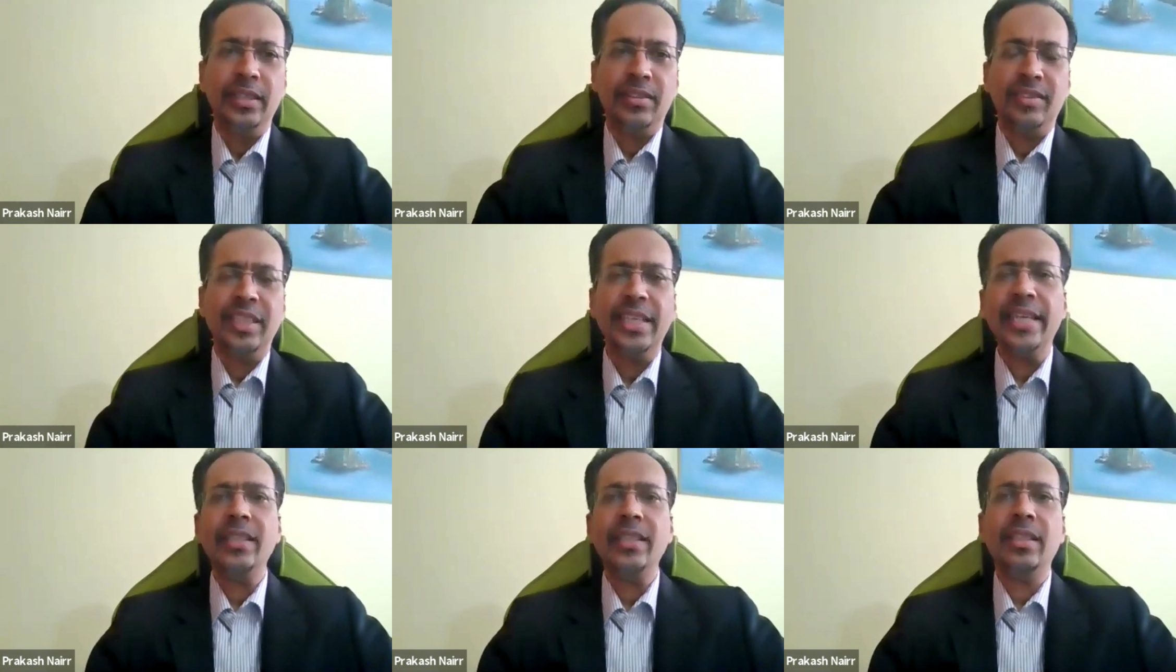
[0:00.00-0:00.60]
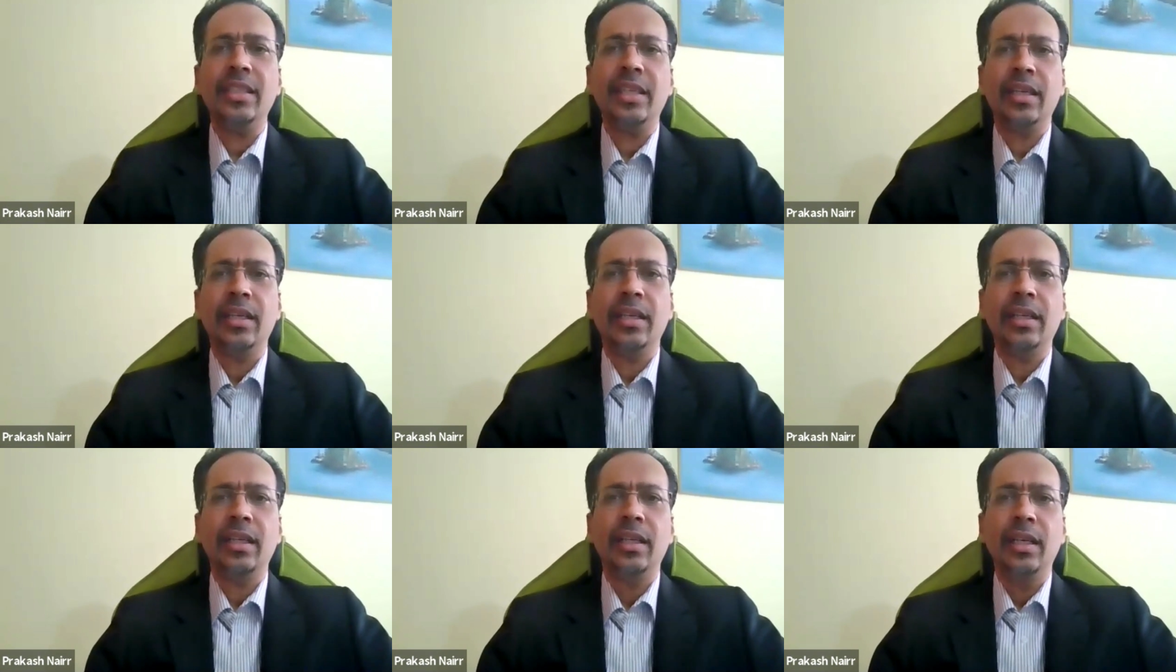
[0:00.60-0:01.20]
The second
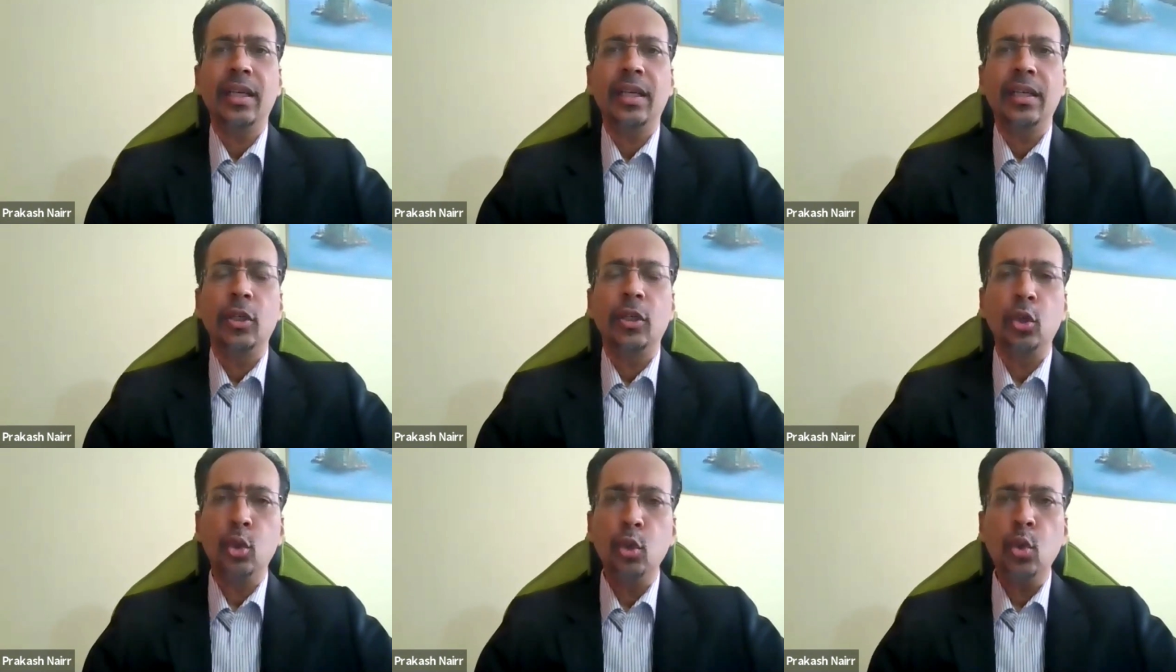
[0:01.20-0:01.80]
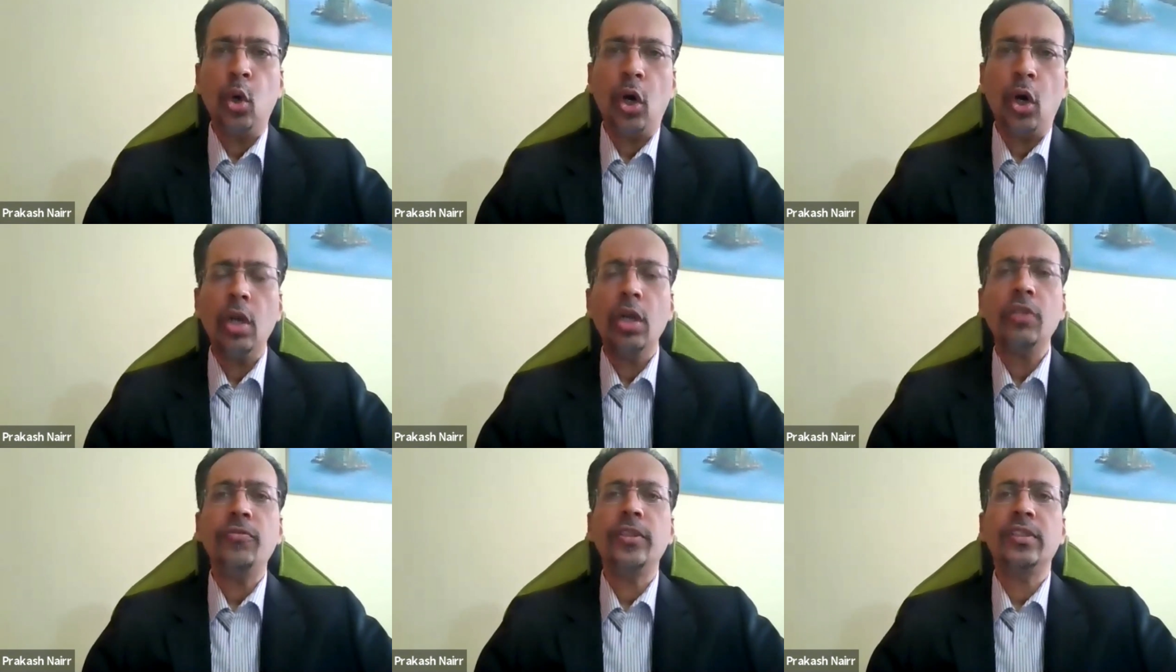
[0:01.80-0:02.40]
thing, do
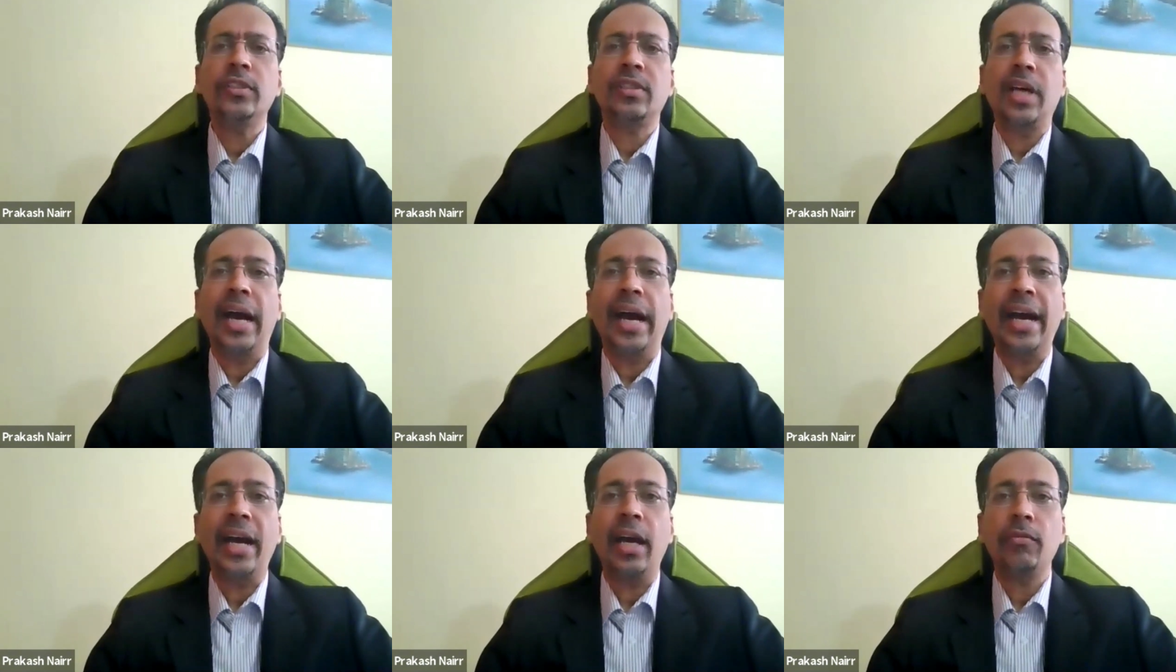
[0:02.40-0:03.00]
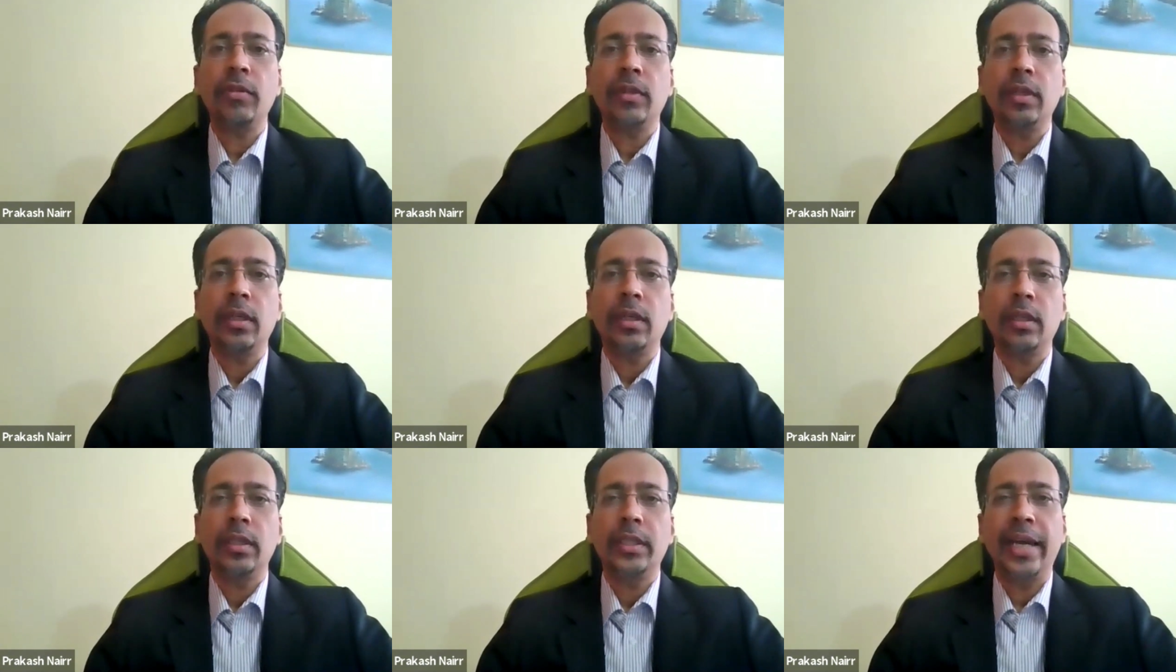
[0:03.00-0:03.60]
all of us have
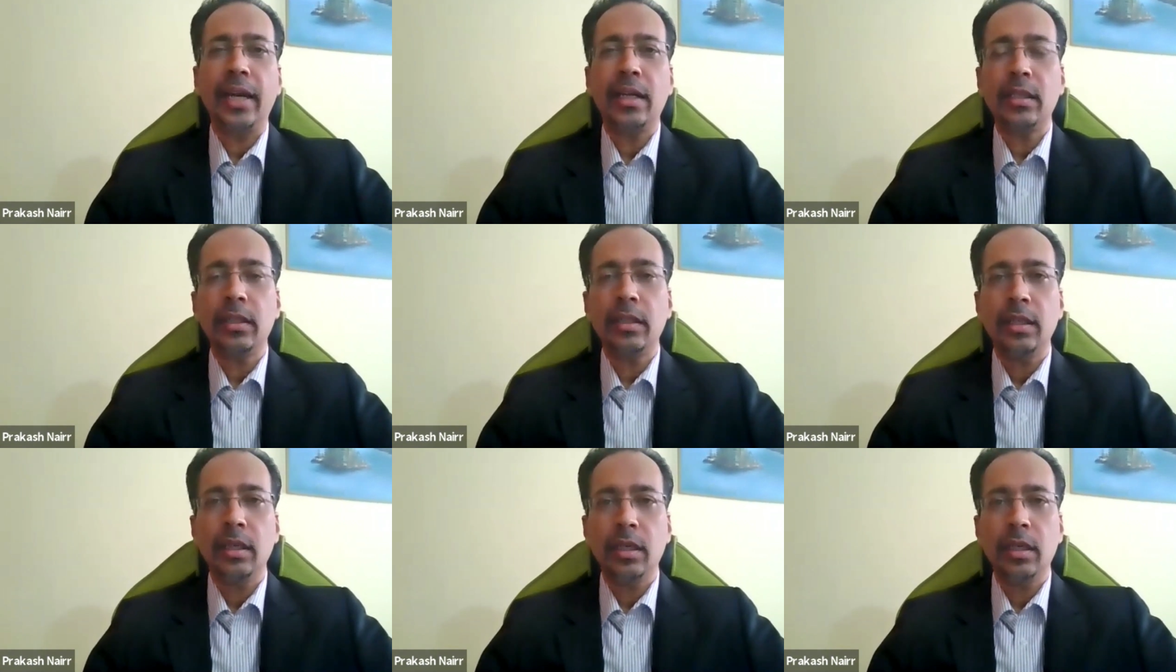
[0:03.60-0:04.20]
that